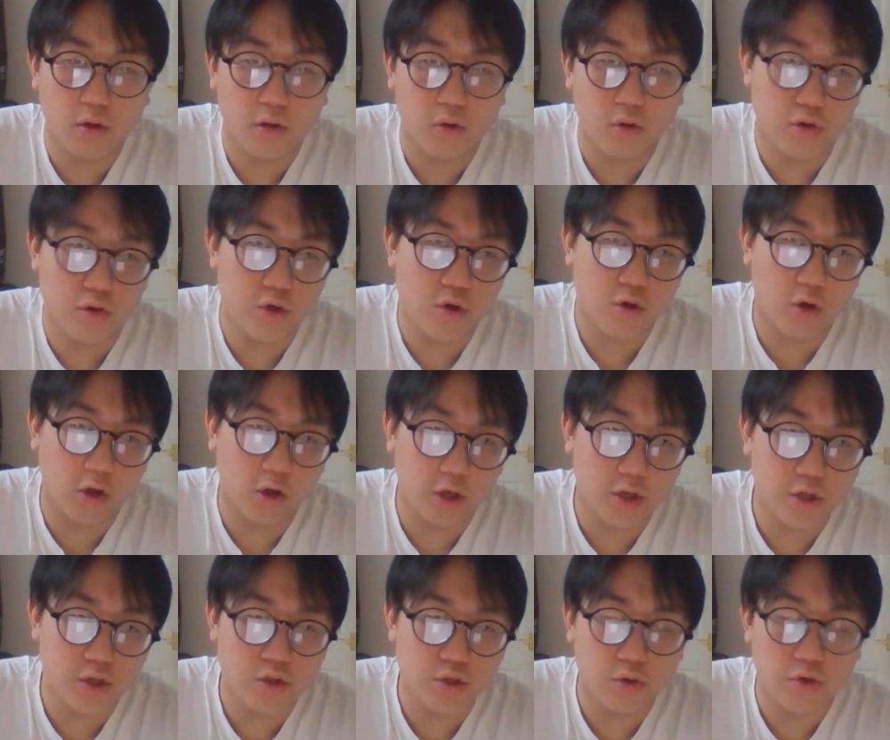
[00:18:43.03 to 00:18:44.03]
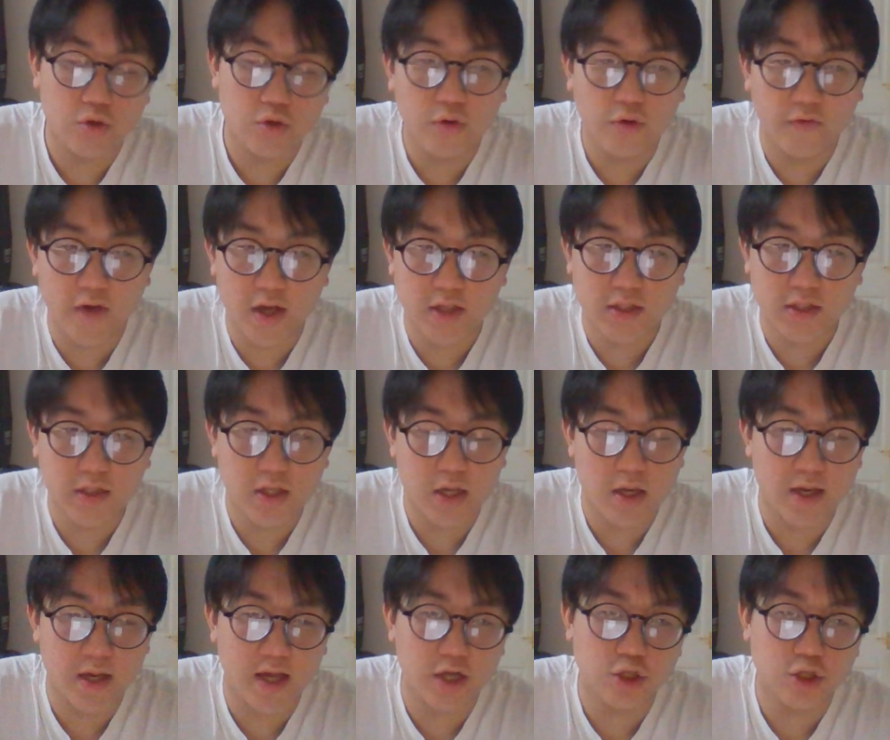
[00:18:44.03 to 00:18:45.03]
go to college, go to
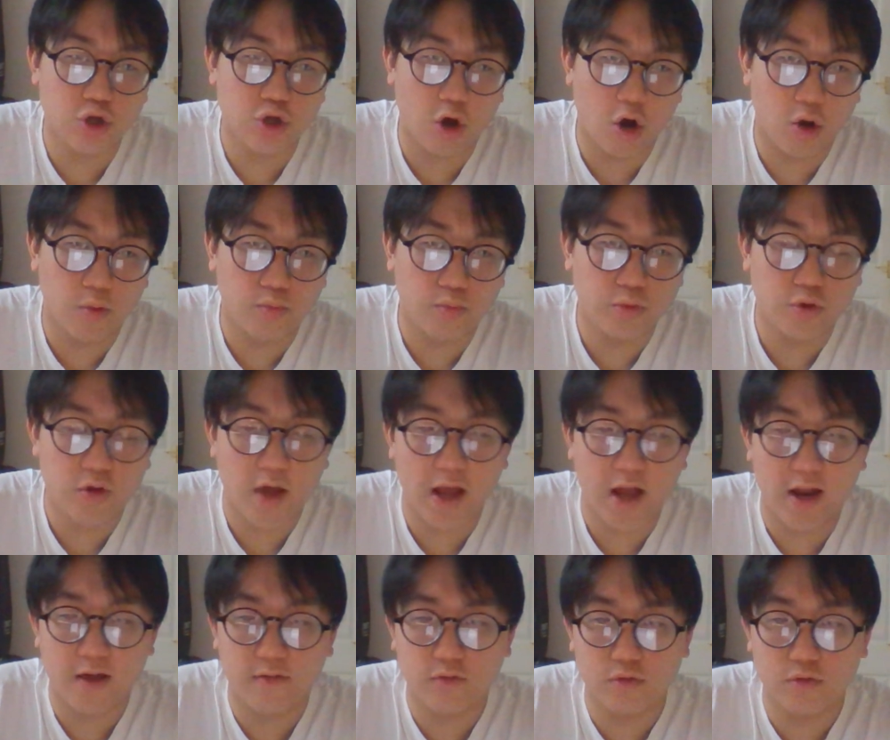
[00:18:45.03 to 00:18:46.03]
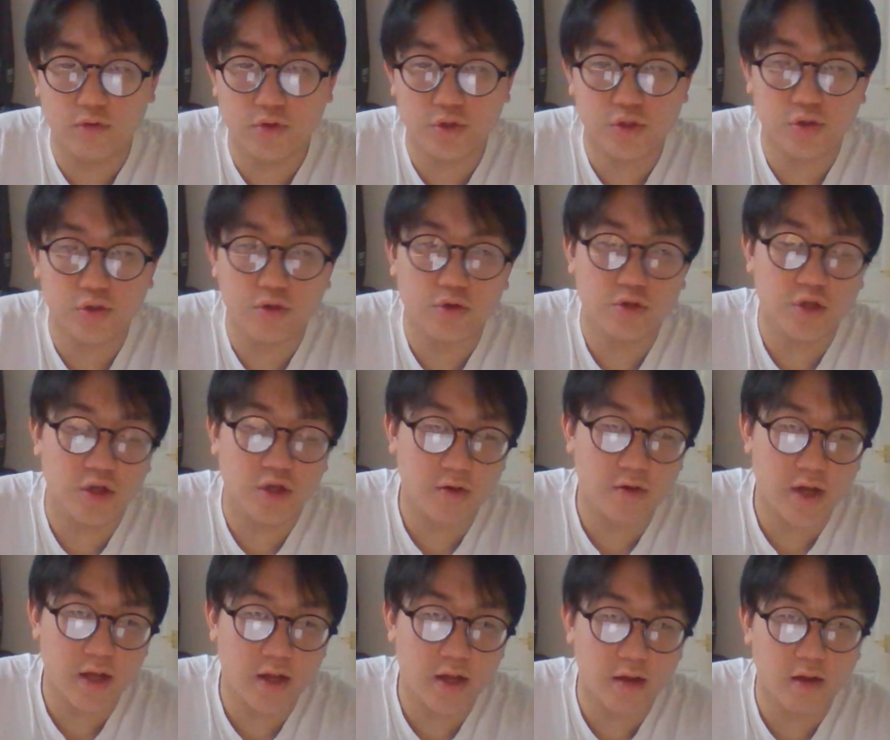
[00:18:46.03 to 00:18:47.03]
university, get a job, do your A-levels, do your
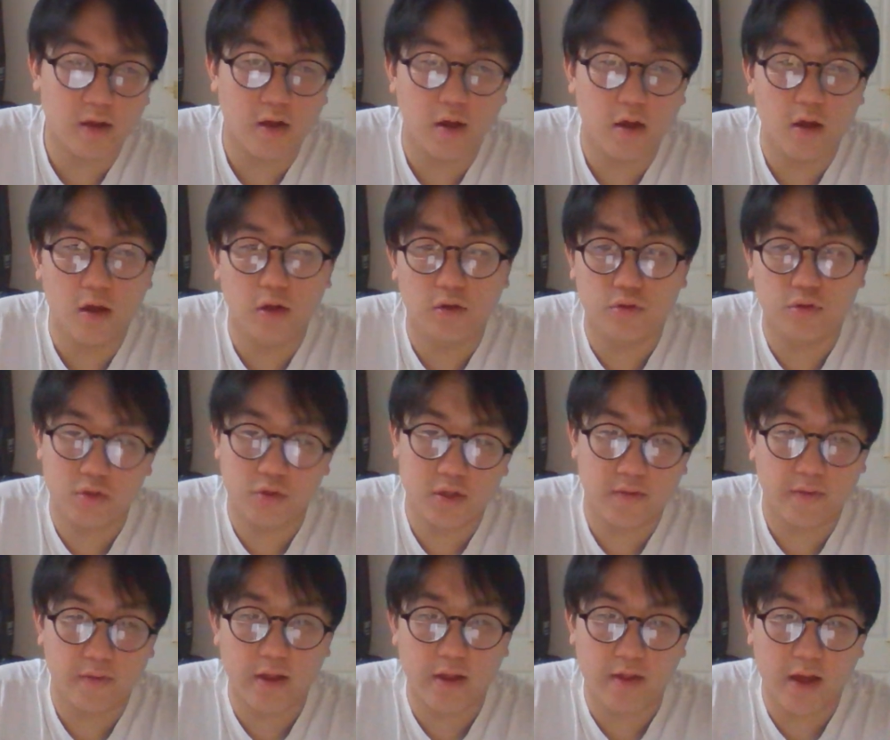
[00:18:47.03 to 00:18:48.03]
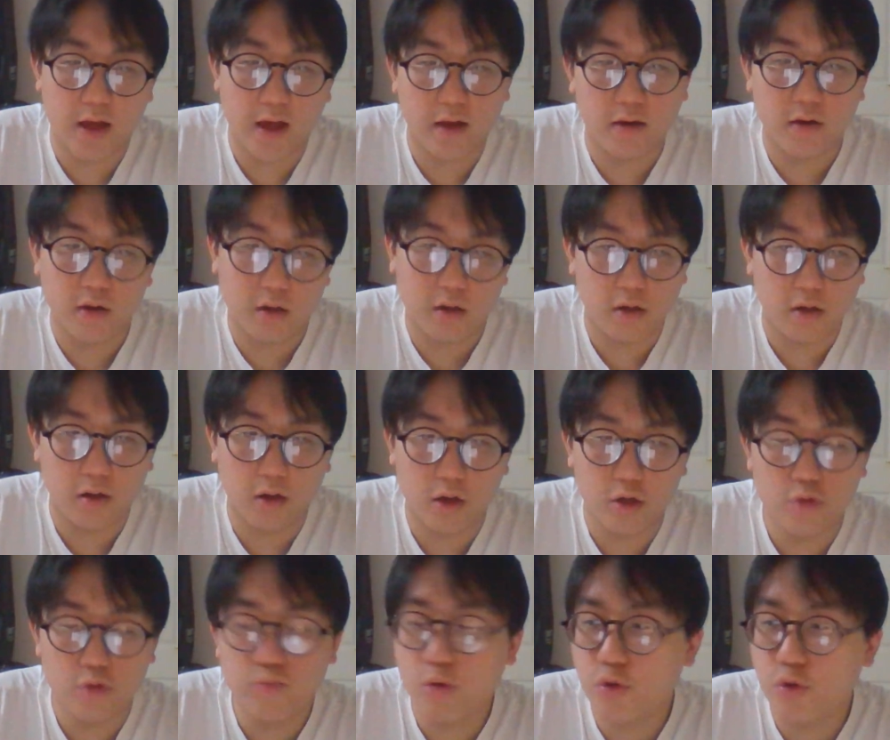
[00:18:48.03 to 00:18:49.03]
degree, do something like that, da, da, da, da.
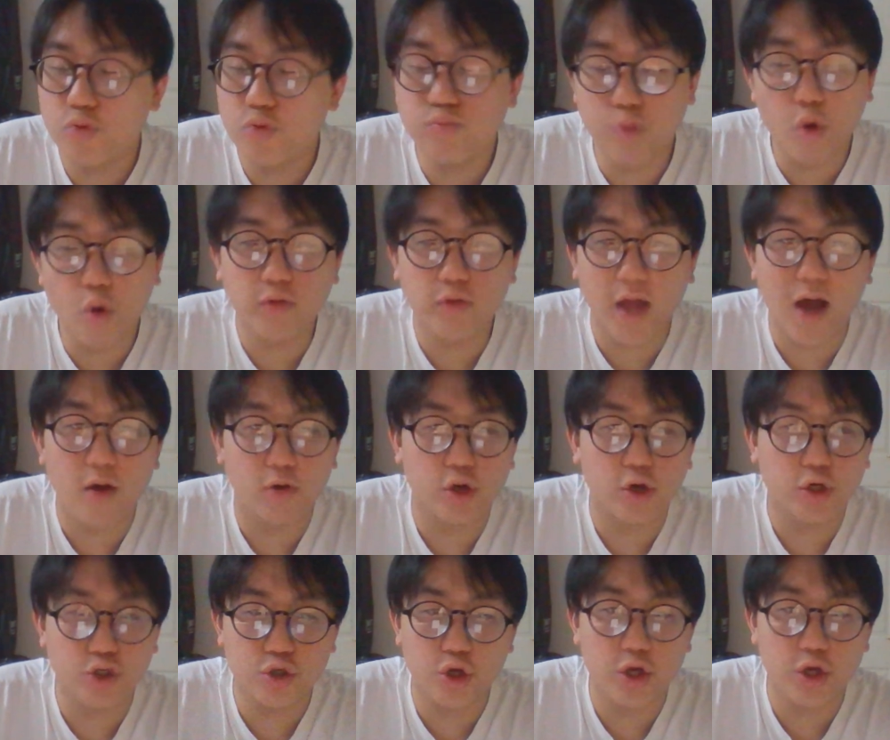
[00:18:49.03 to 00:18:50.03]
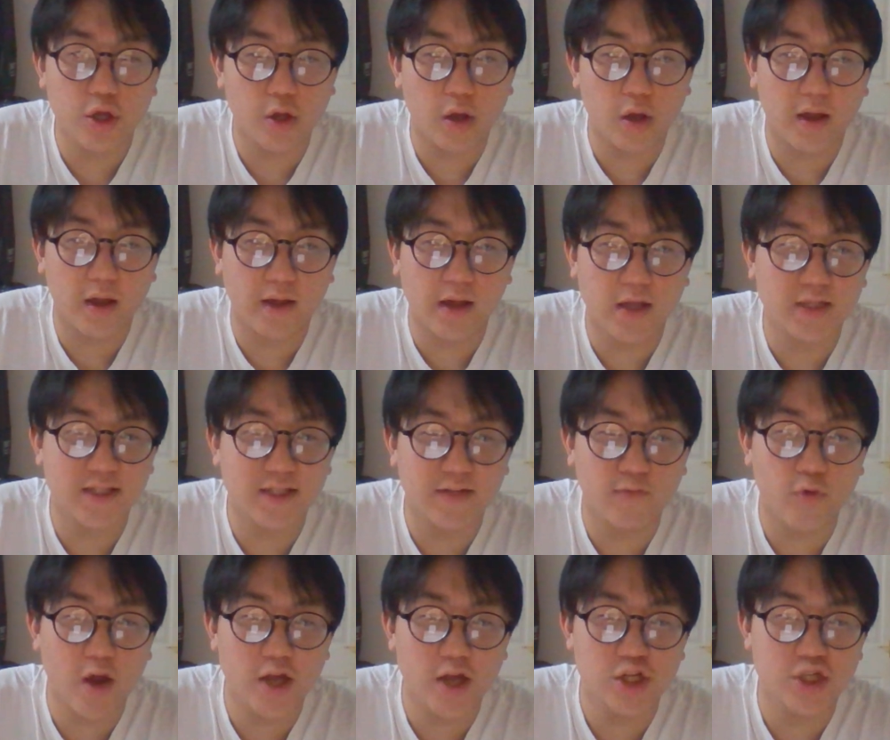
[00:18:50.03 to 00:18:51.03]
You broke down because you couldn't get a
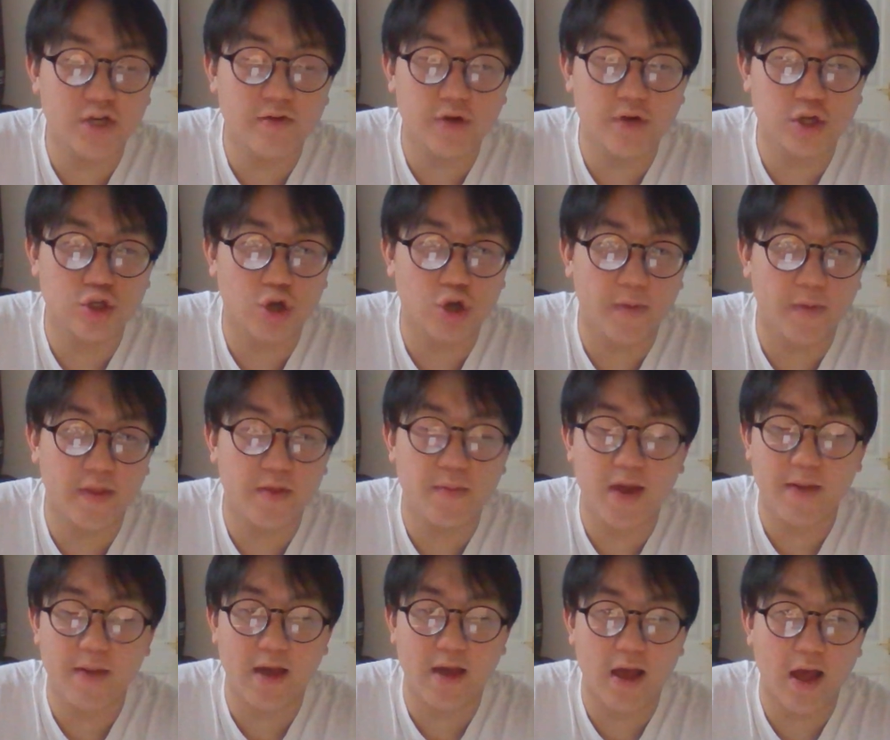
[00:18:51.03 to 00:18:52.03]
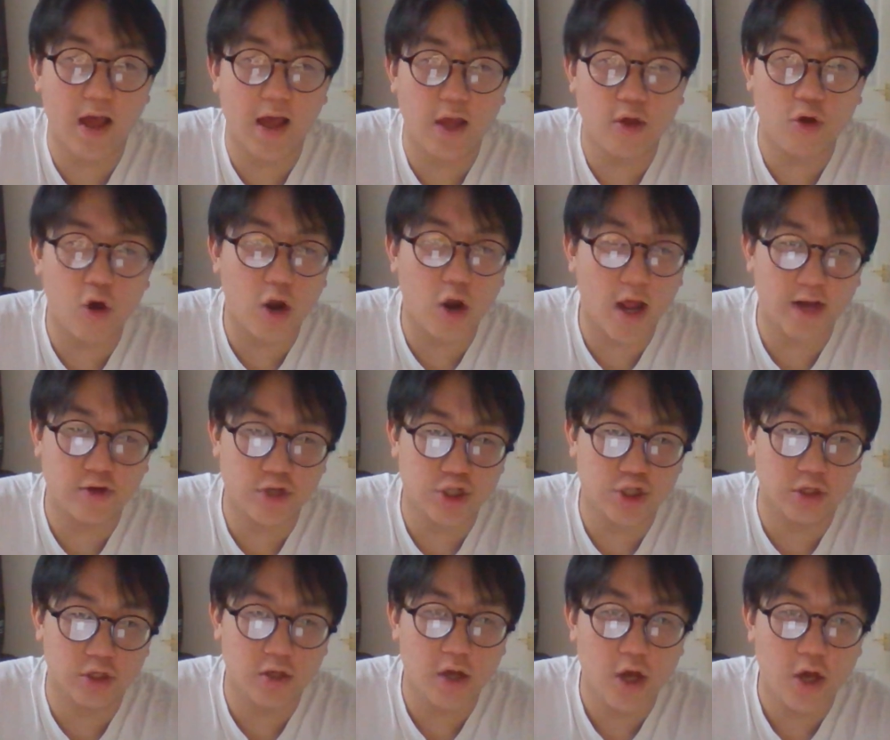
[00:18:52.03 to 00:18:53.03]
civil engineering job, and you got an
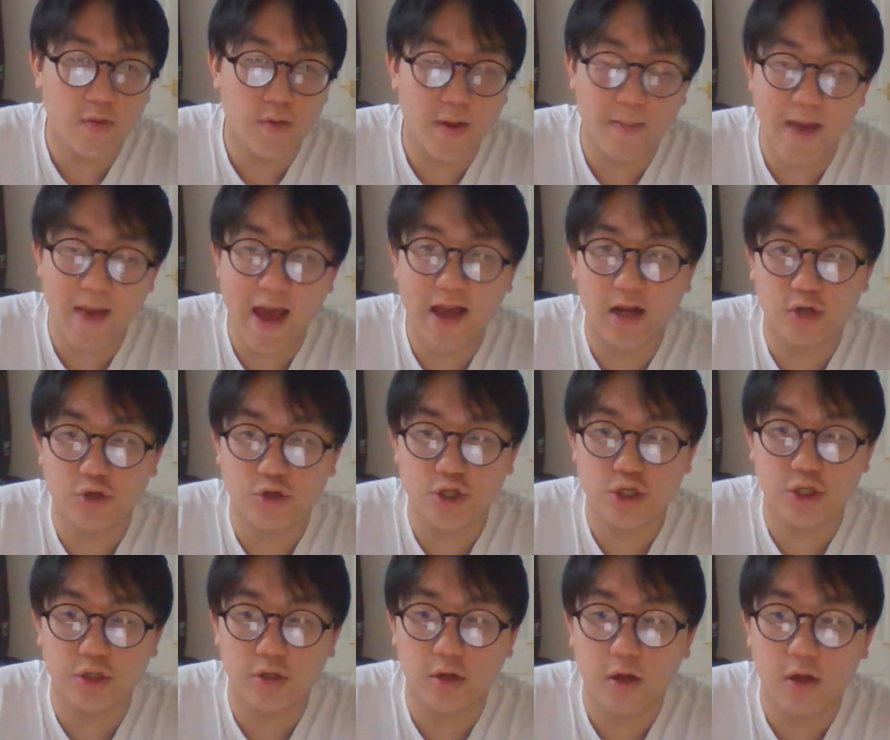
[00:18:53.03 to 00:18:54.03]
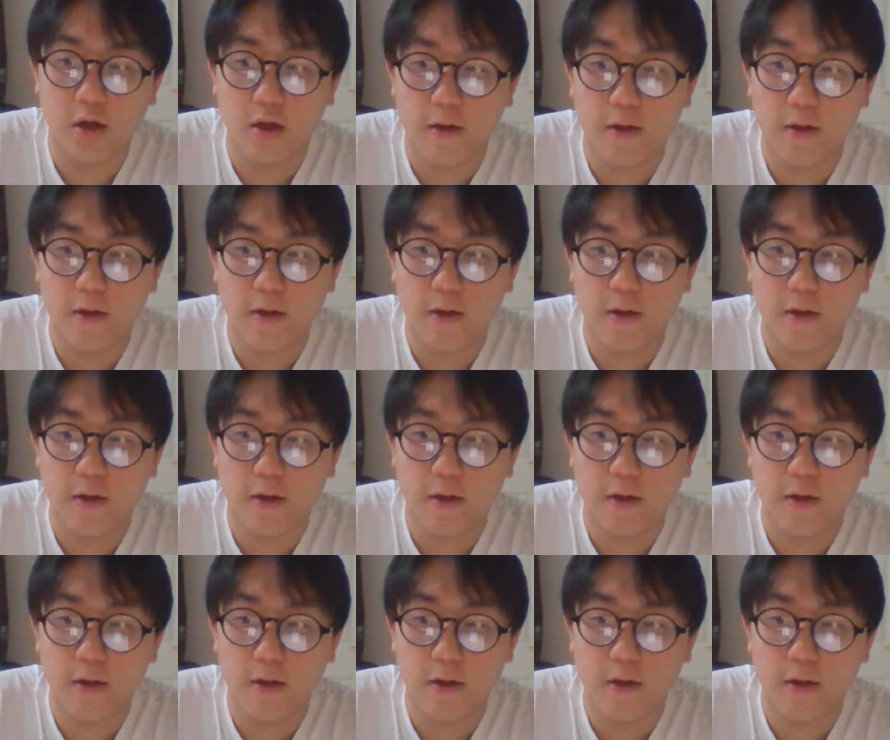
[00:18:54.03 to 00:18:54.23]
electrician. You became an electrician.